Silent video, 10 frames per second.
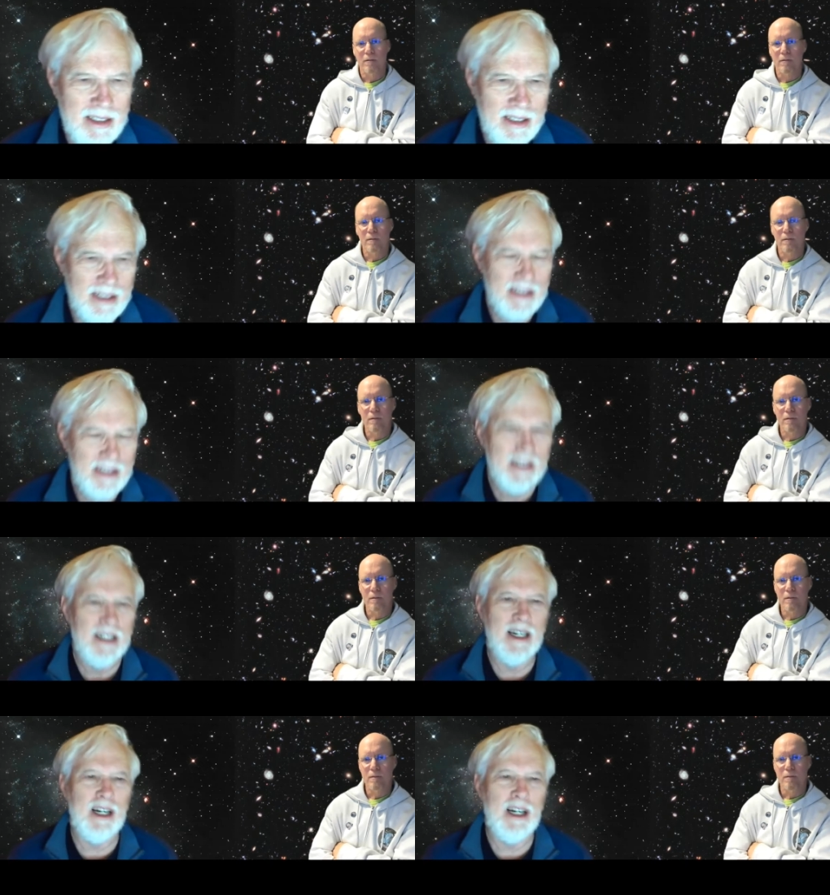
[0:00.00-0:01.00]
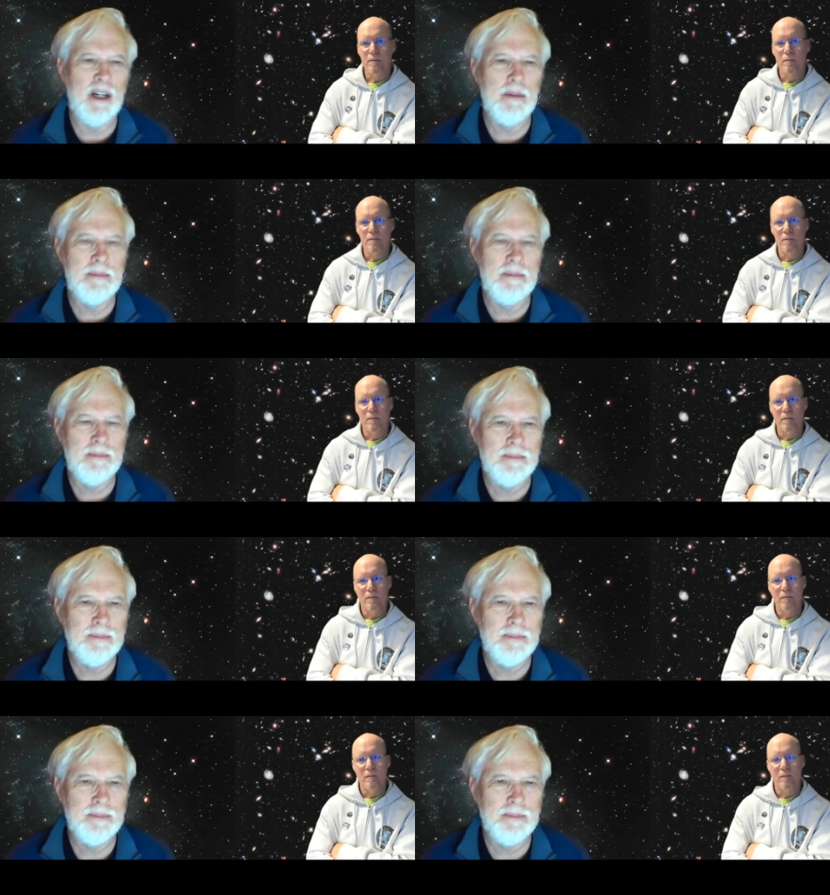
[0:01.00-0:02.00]
Speaker 1: um,
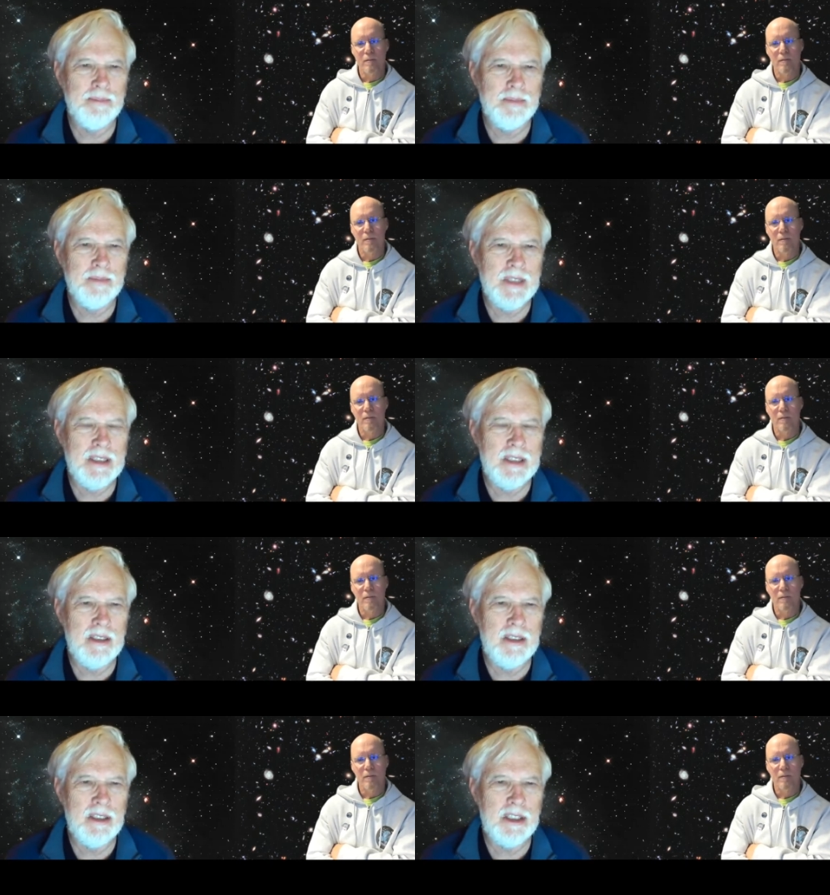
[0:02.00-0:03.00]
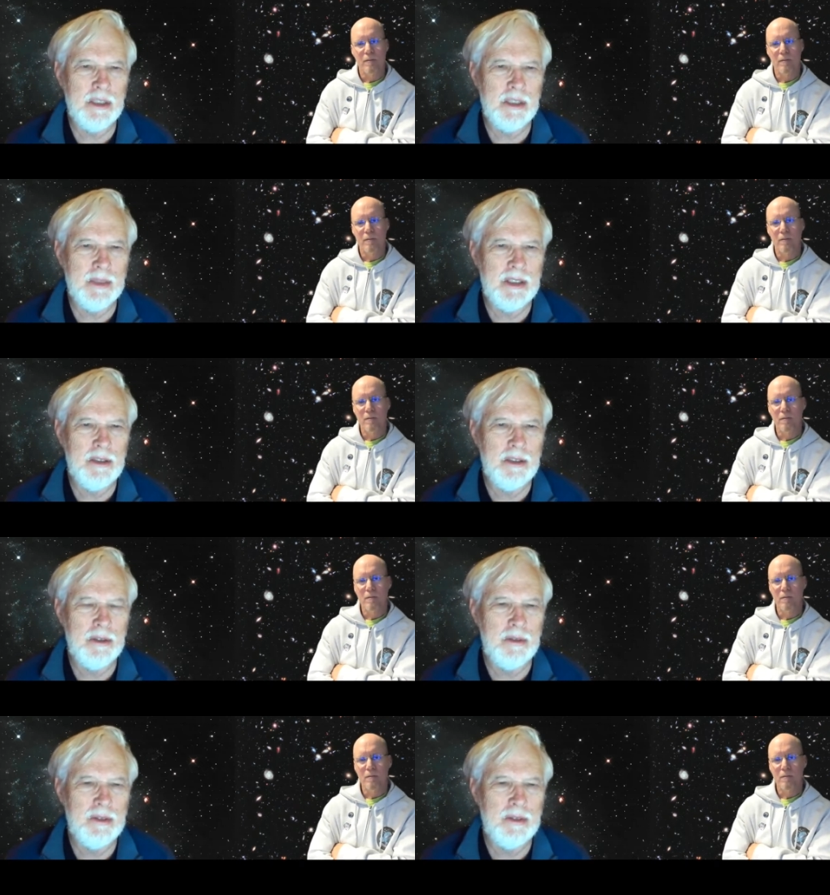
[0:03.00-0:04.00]
let's see, one, two, three. we've
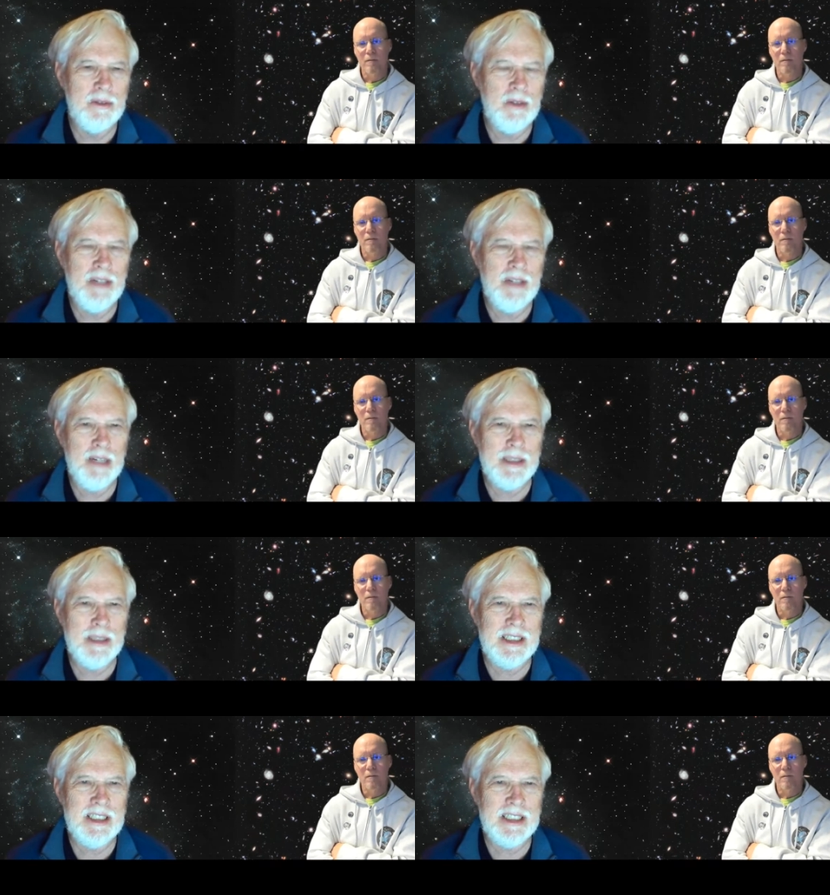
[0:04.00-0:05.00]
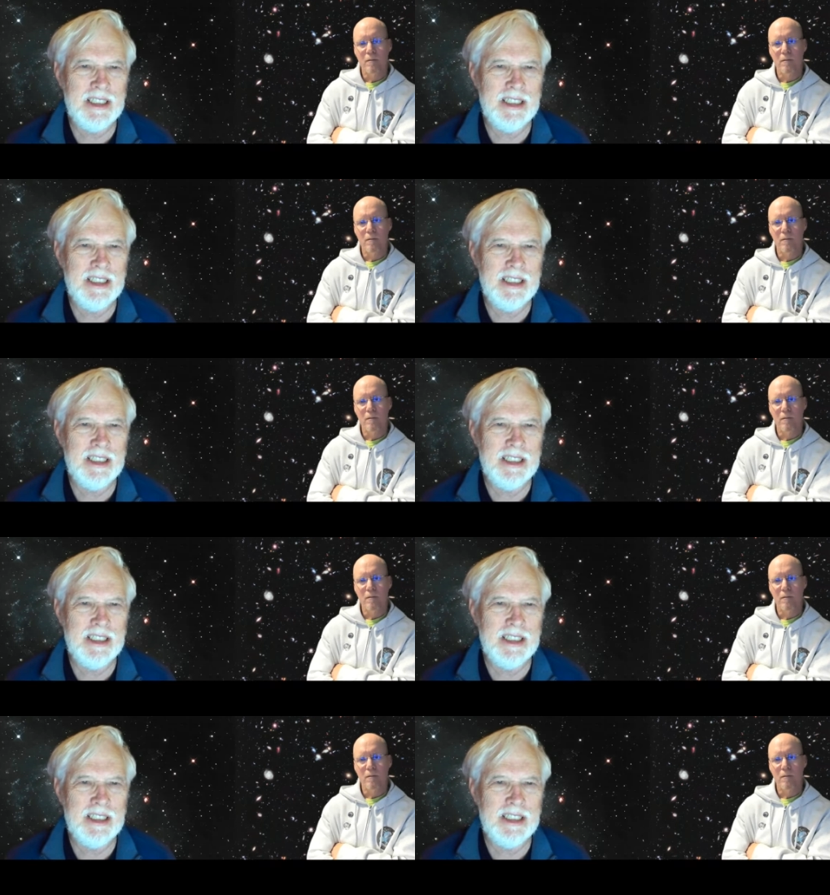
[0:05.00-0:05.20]
had about six today.